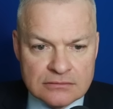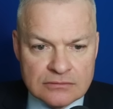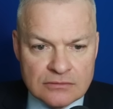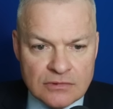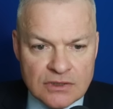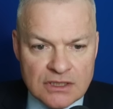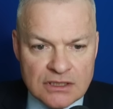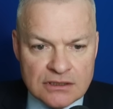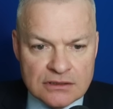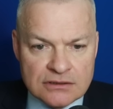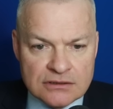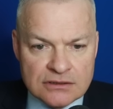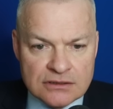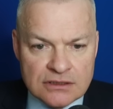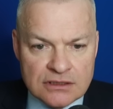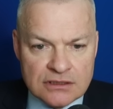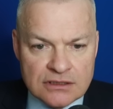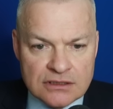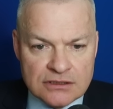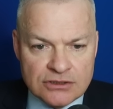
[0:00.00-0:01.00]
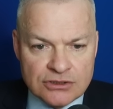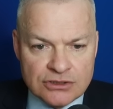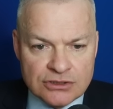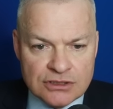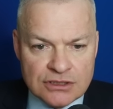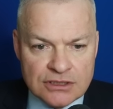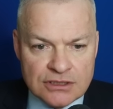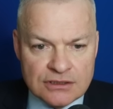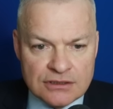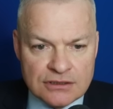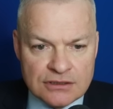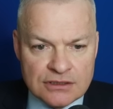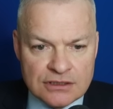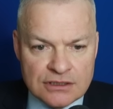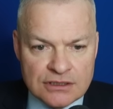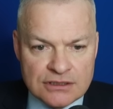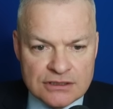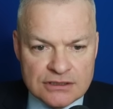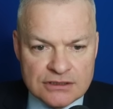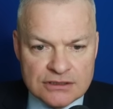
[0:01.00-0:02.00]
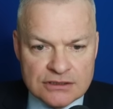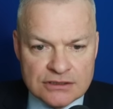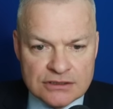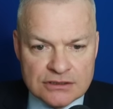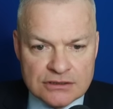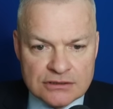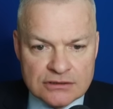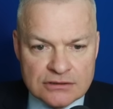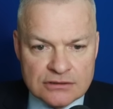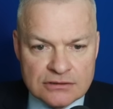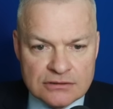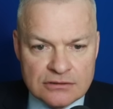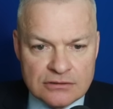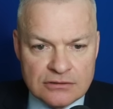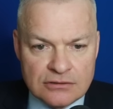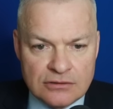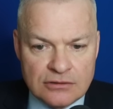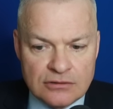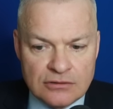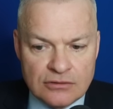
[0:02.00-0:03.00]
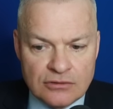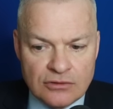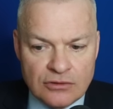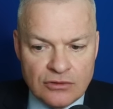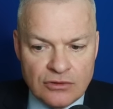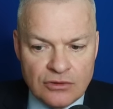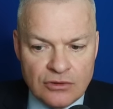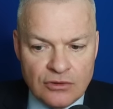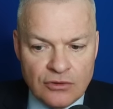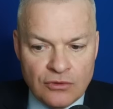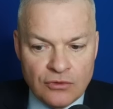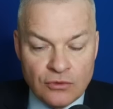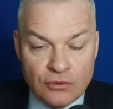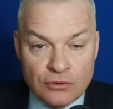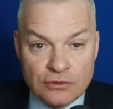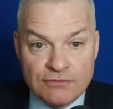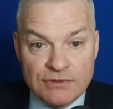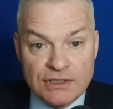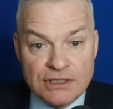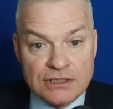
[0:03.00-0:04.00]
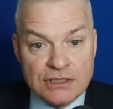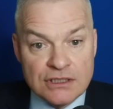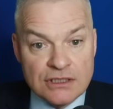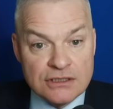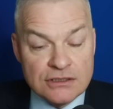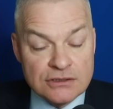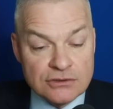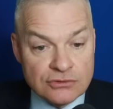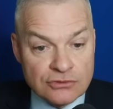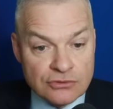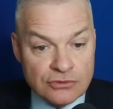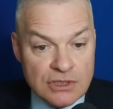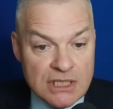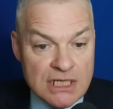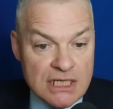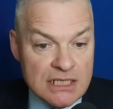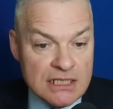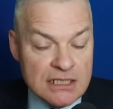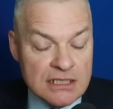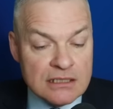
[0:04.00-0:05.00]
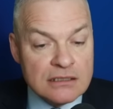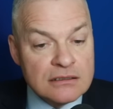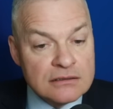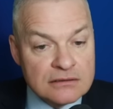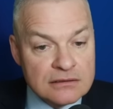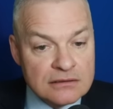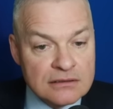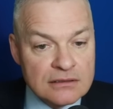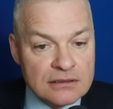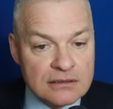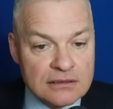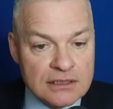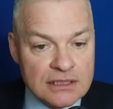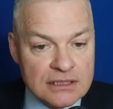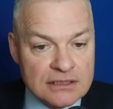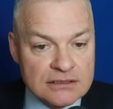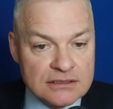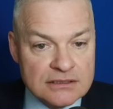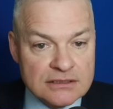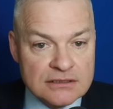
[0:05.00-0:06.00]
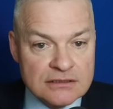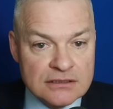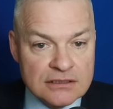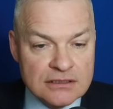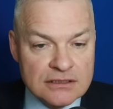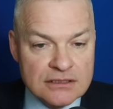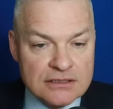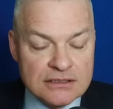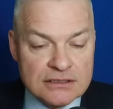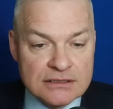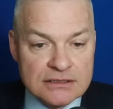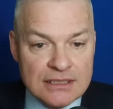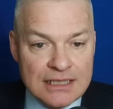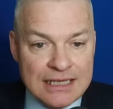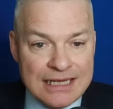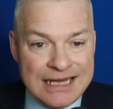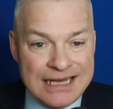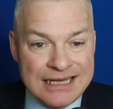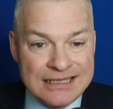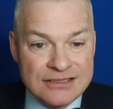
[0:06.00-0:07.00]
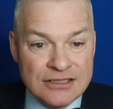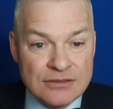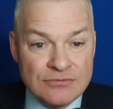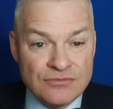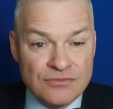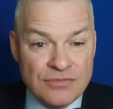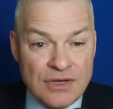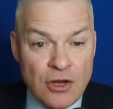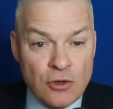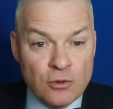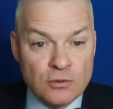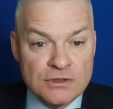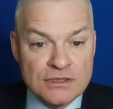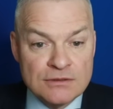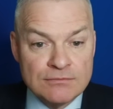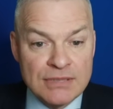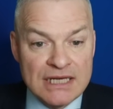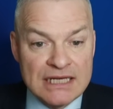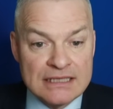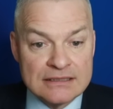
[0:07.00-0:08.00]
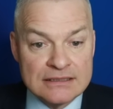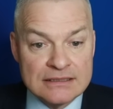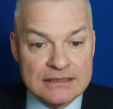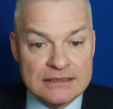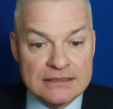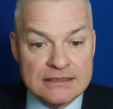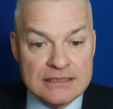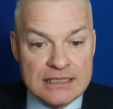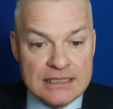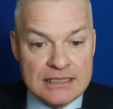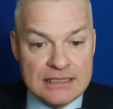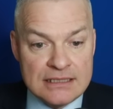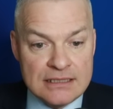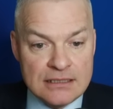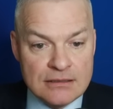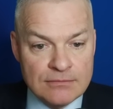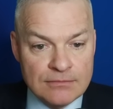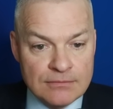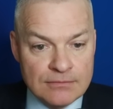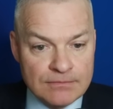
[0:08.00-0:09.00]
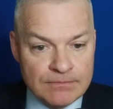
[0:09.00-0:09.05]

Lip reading: Why don't I try this? All for 33. That's nice. And I'm holding back the D